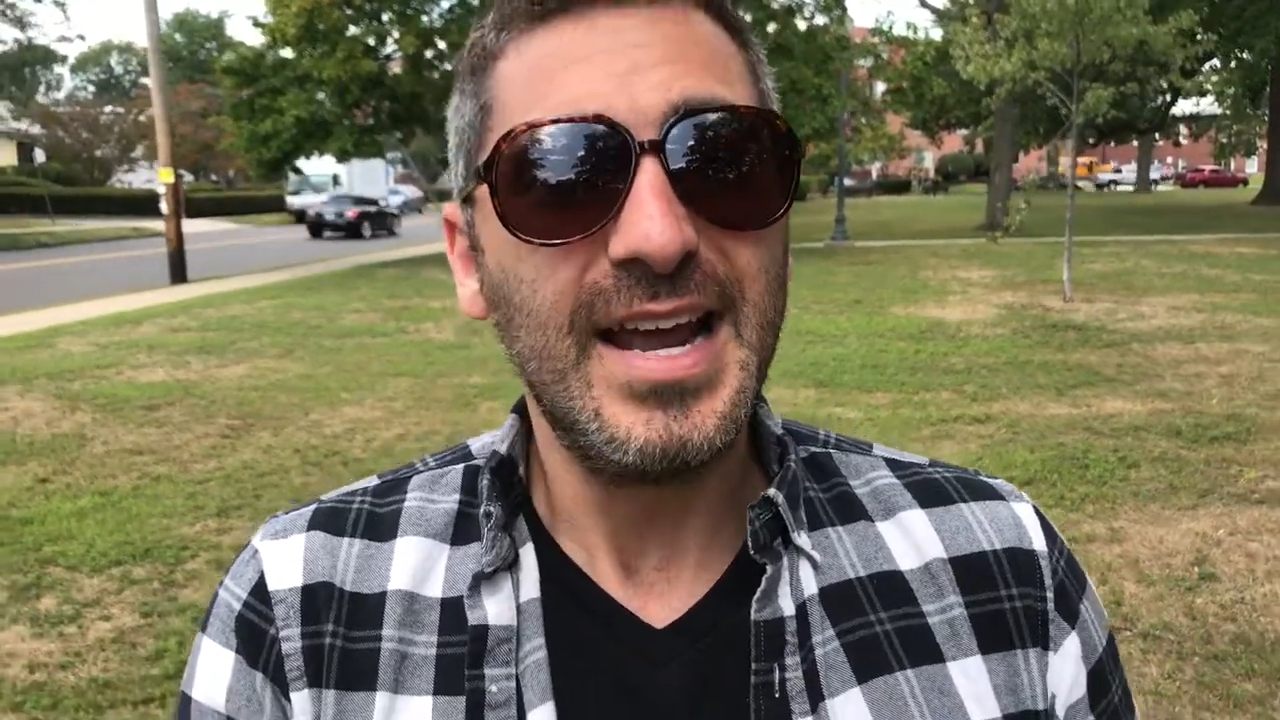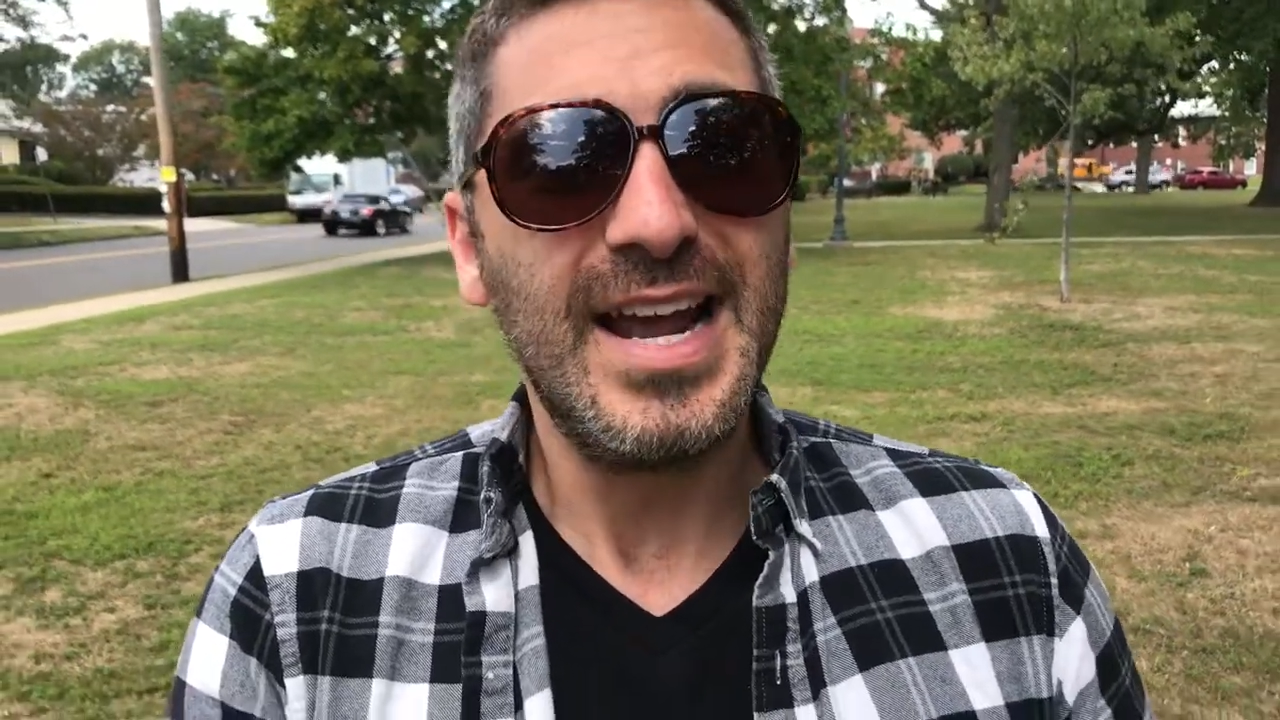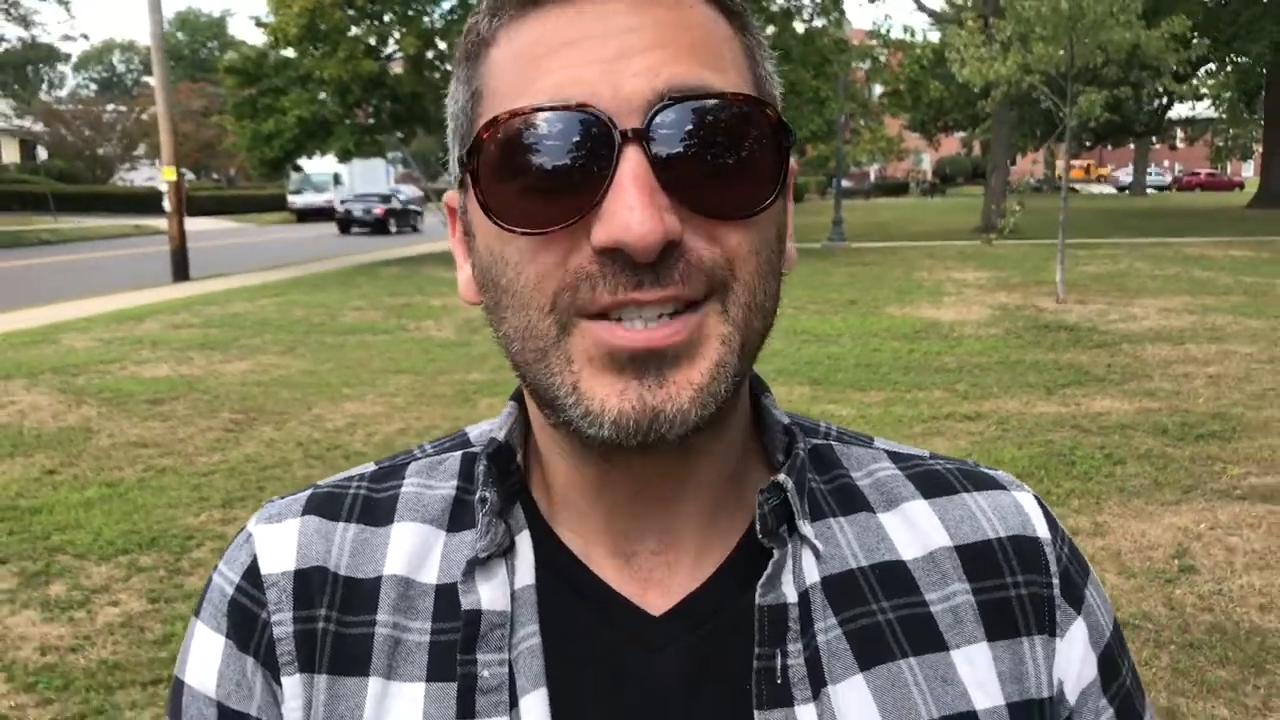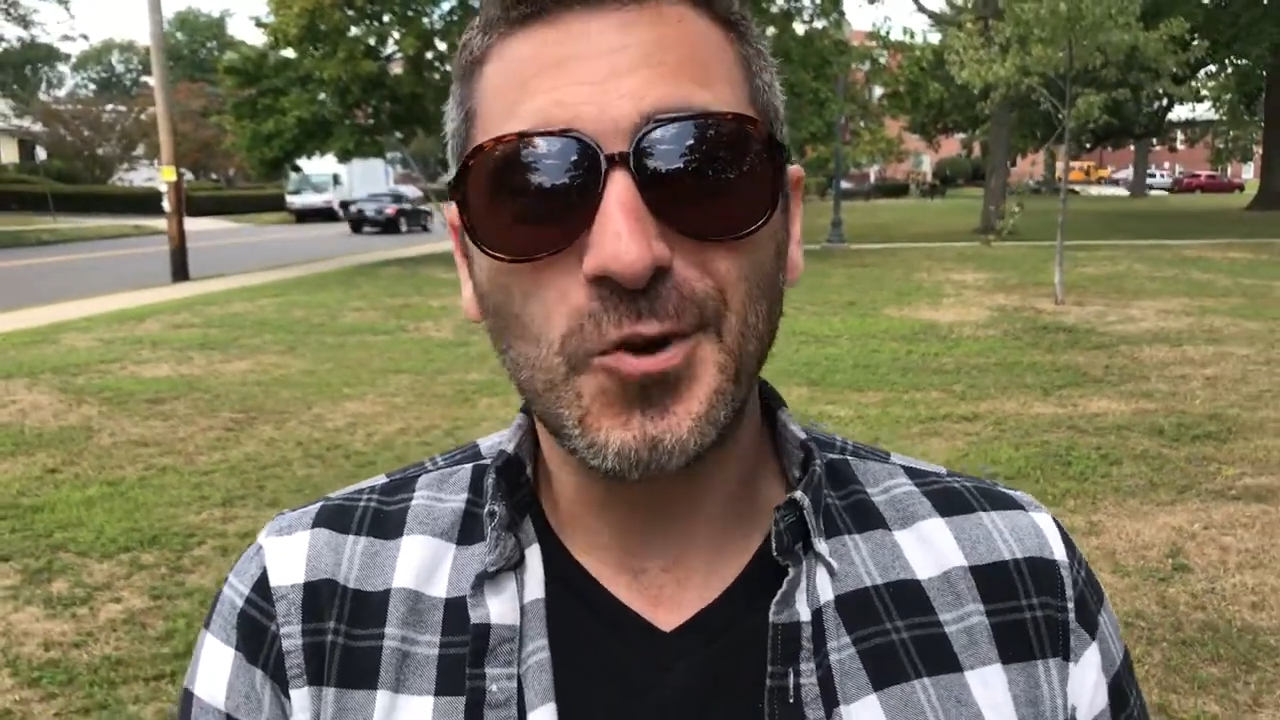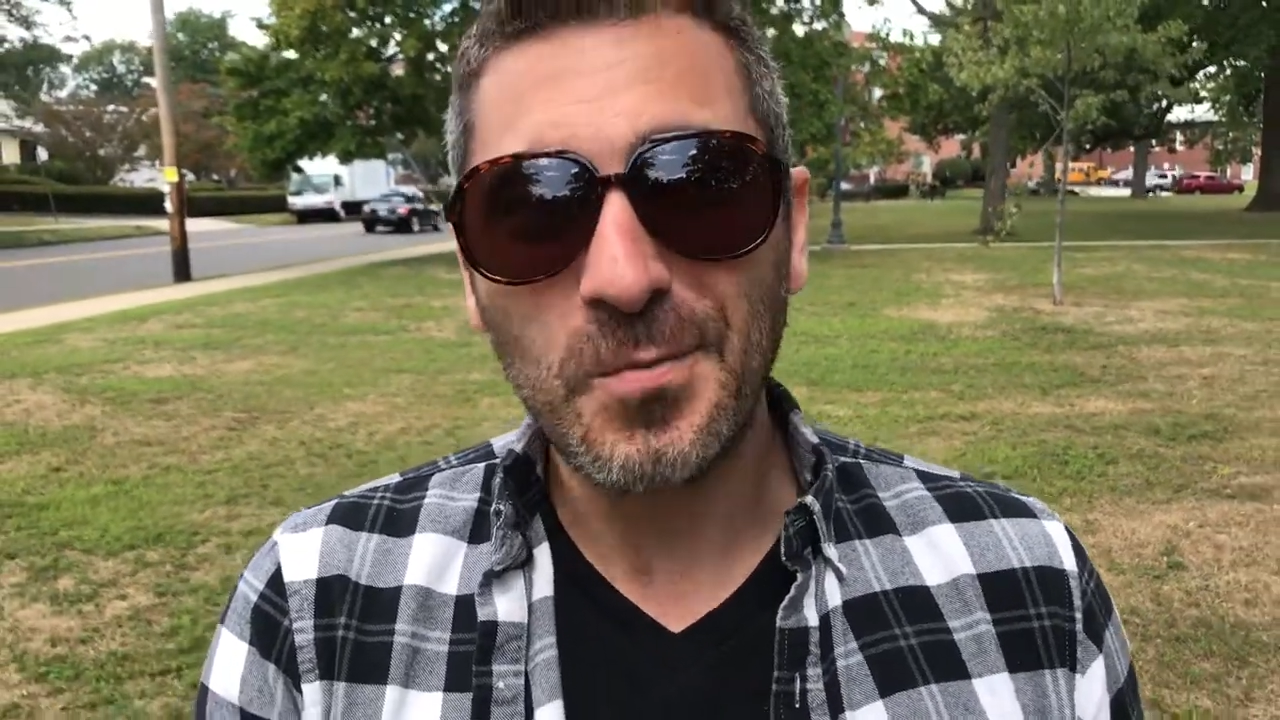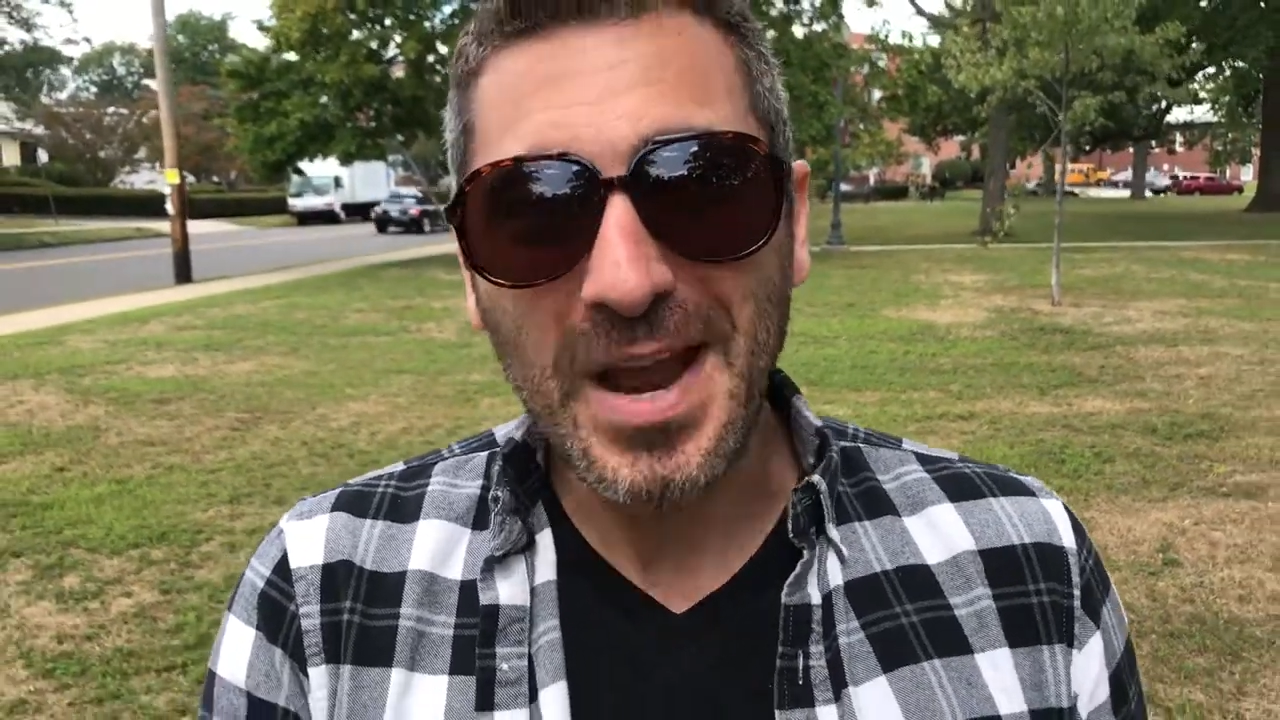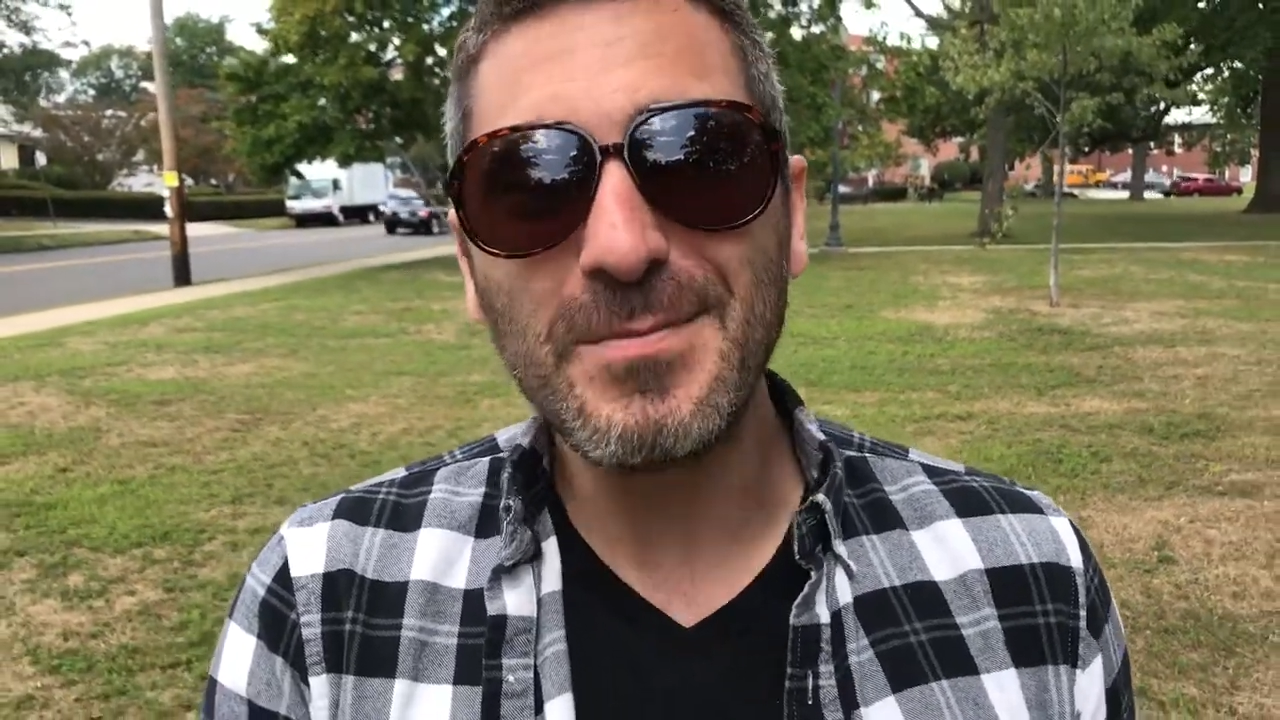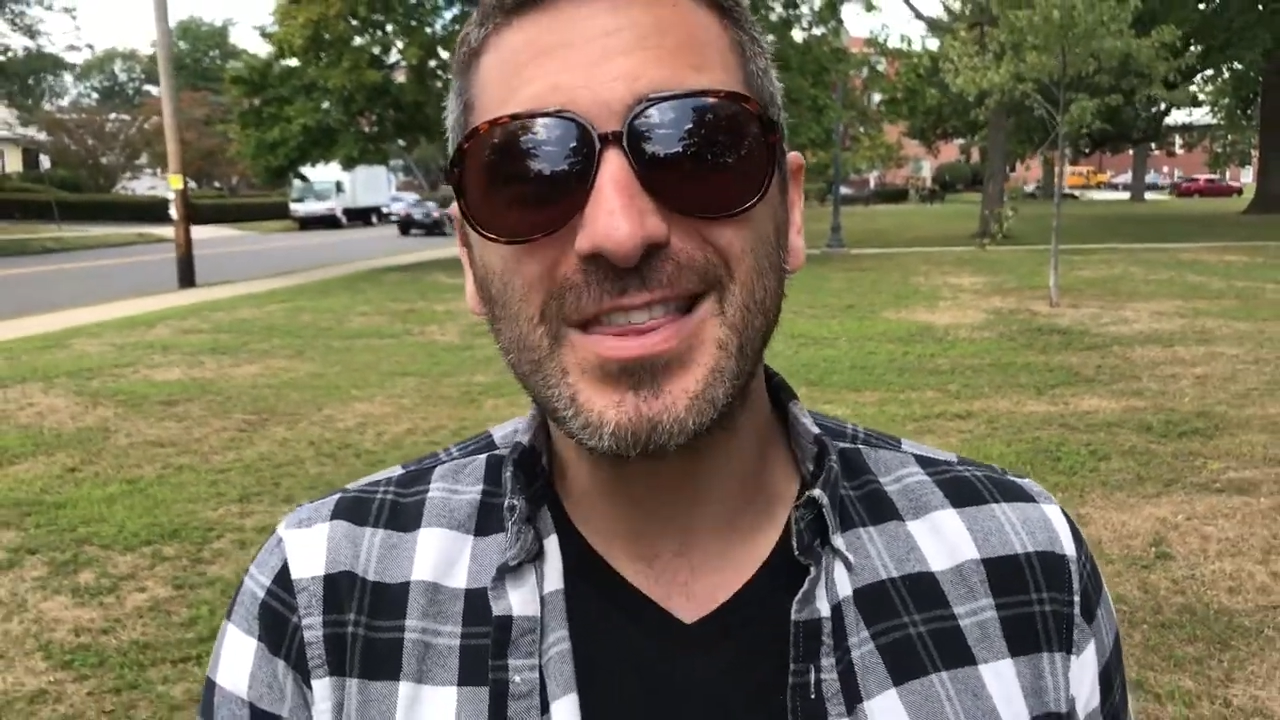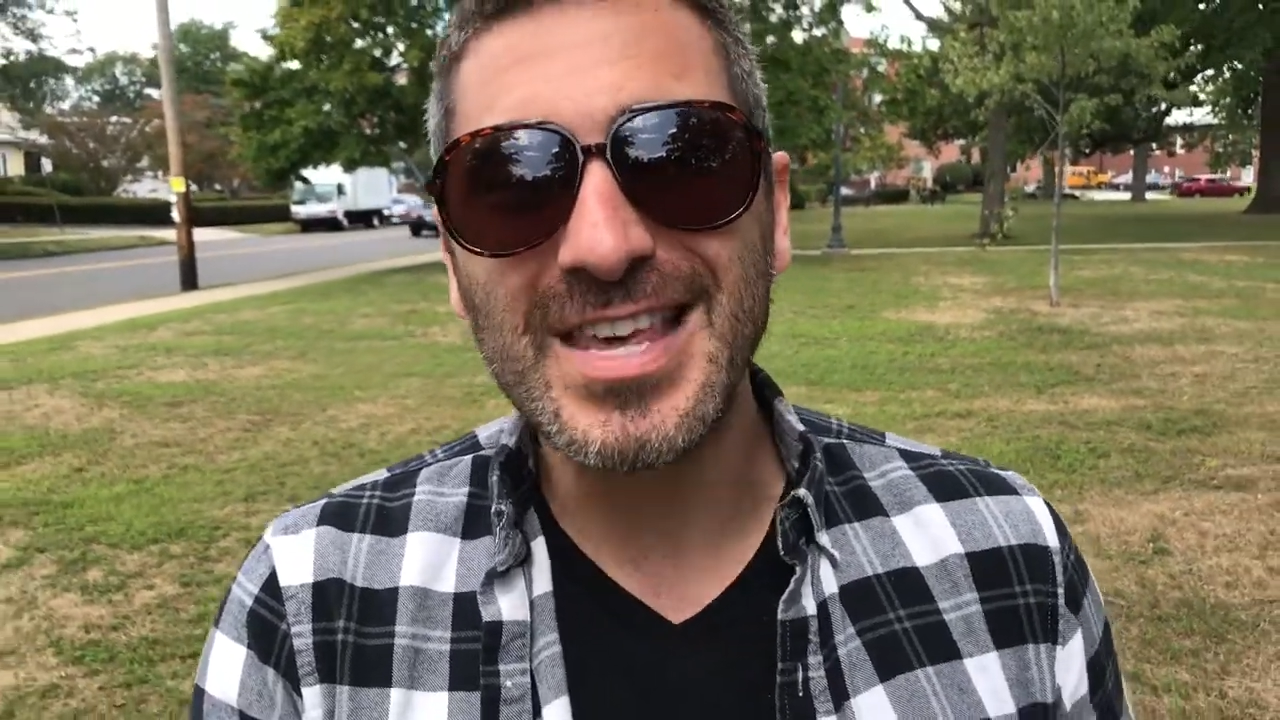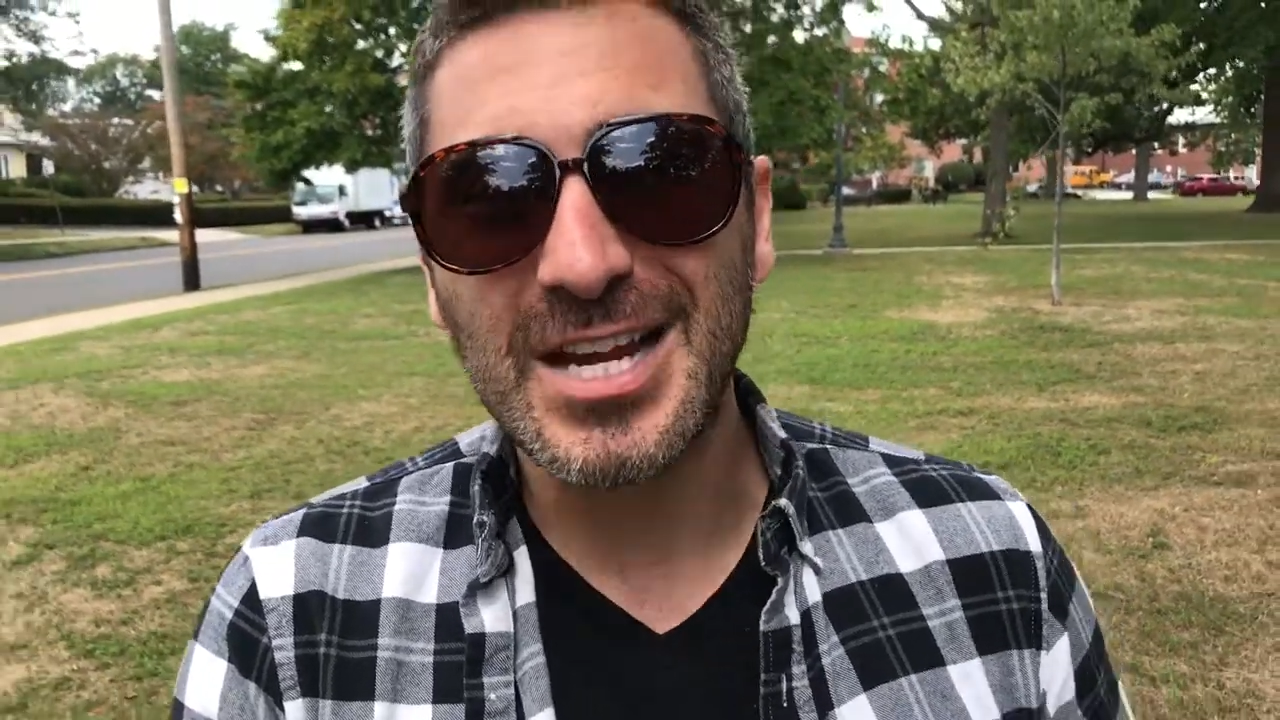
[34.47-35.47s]
And so it made
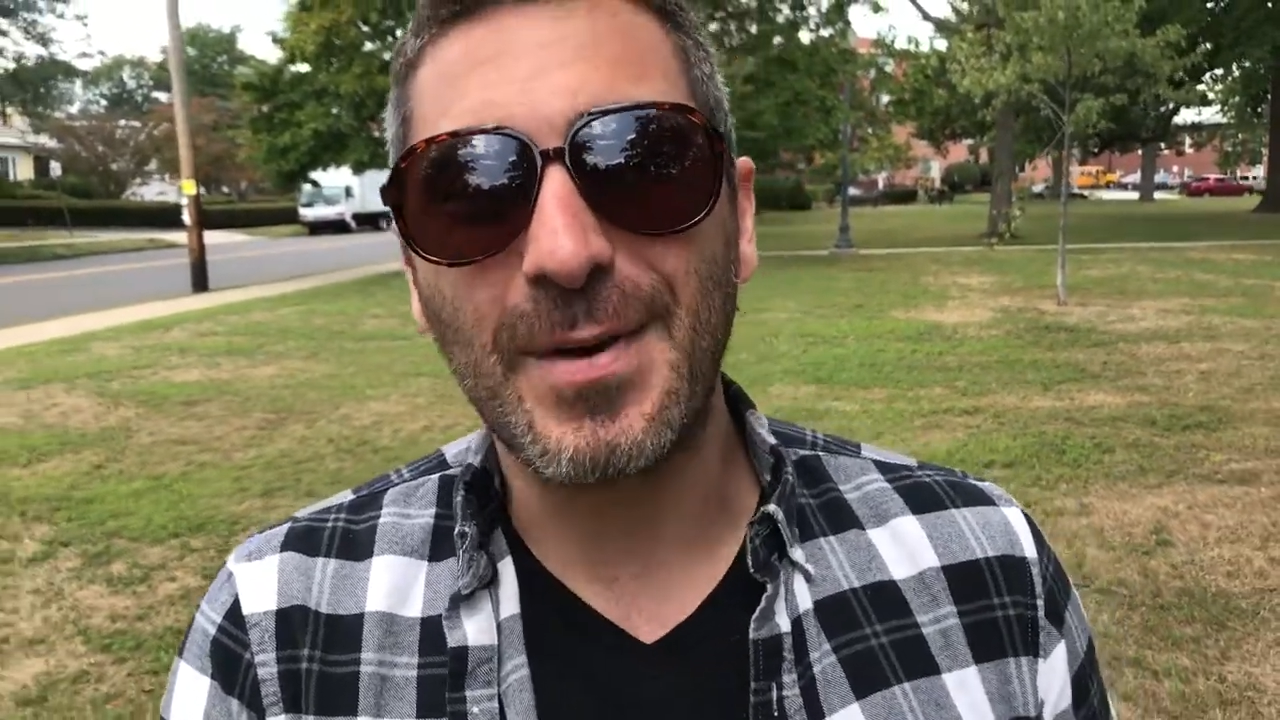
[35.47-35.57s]
me think